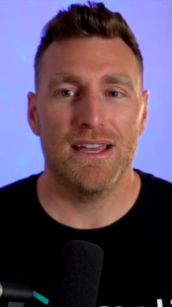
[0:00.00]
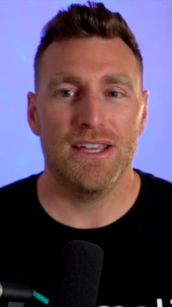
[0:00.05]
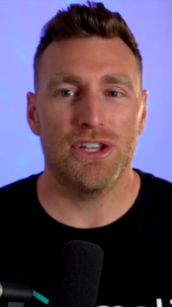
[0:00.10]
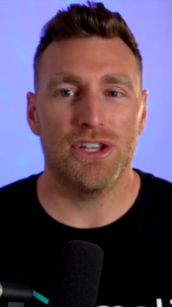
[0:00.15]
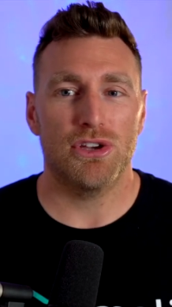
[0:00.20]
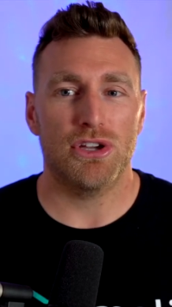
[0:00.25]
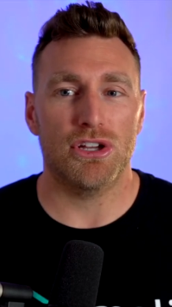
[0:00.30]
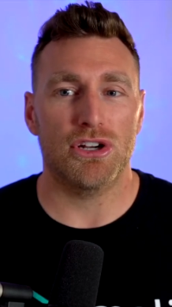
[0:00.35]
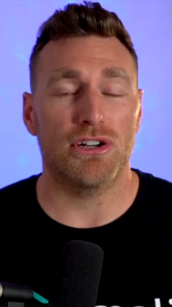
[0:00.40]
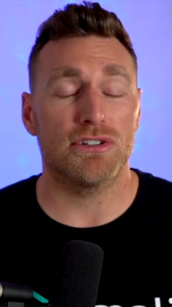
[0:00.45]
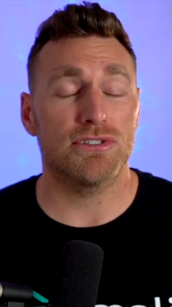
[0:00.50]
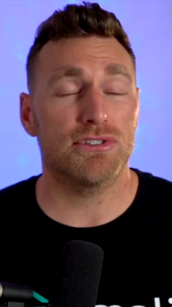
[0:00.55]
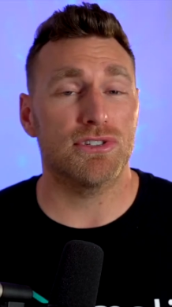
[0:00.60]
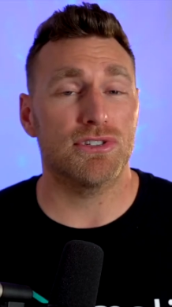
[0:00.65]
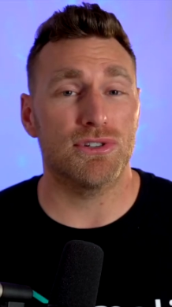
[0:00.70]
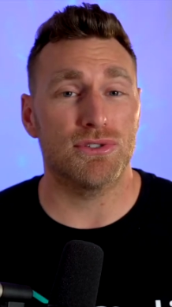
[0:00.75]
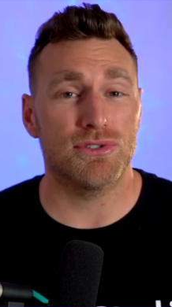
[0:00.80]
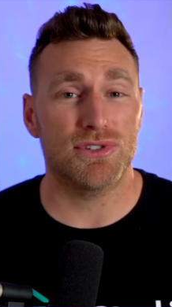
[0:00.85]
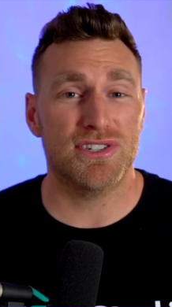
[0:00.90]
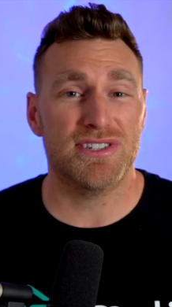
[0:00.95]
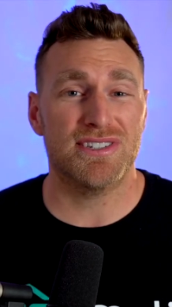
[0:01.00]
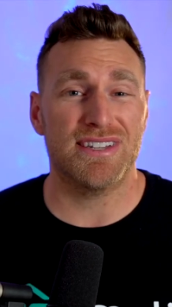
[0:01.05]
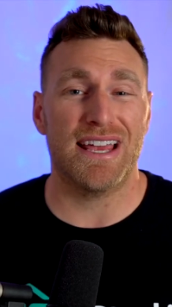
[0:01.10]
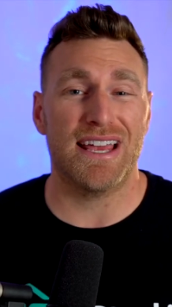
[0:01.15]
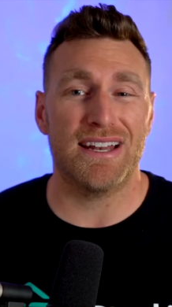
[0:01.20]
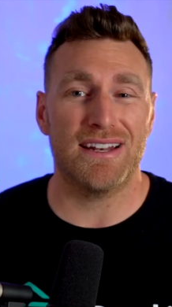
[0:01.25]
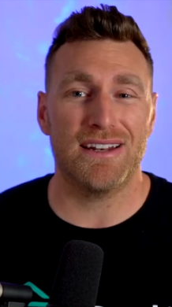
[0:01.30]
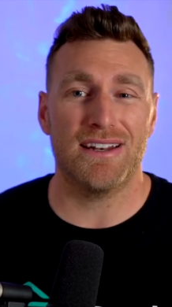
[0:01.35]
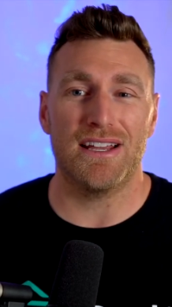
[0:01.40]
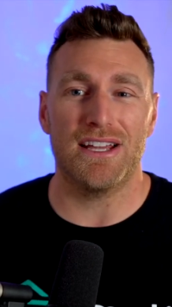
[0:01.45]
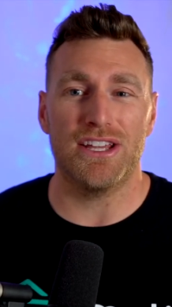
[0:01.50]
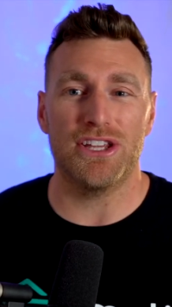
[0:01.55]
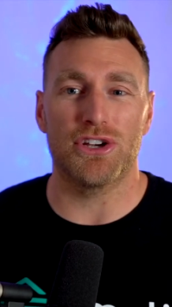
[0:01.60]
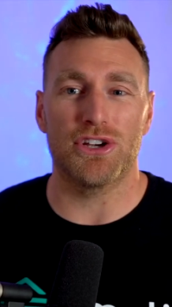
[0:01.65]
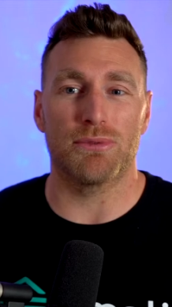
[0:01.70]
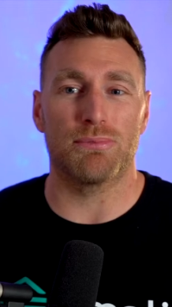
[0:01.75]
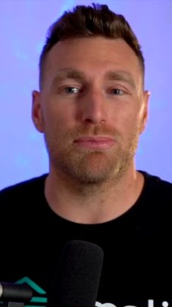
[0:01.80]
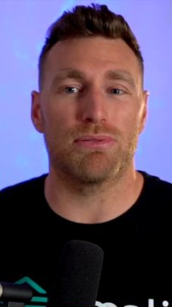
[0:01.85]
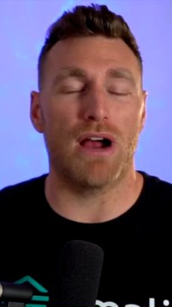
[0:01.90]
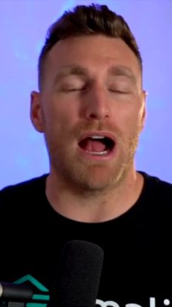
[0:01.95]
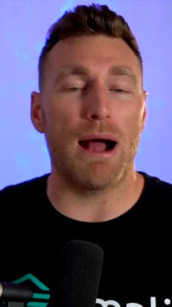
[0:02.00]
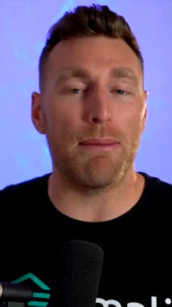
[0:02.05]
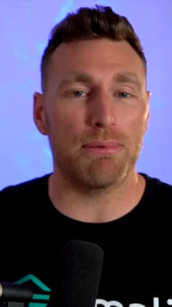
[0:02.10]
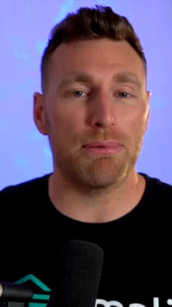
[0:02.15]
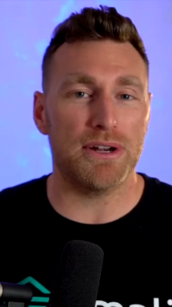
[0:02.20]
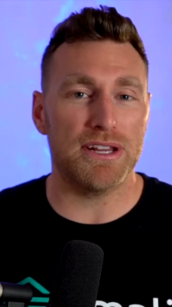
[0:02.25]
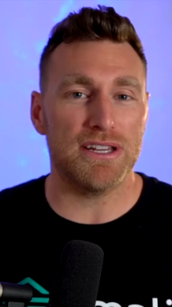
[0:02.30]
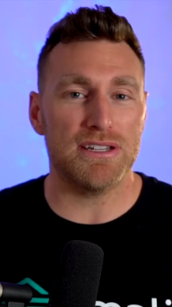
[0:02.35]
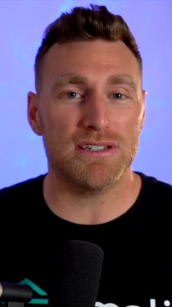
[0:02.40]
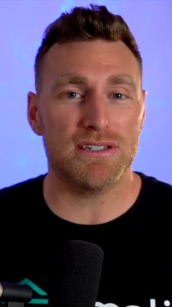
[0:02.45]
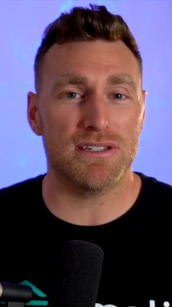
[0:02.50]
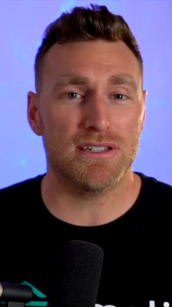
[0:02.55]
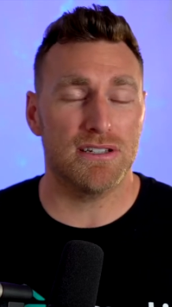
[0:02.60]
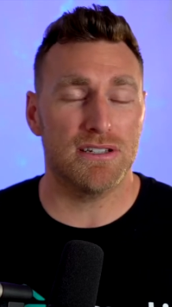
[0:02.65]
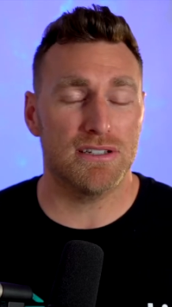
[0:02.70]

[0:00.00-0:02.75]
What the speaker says: You can also send your properties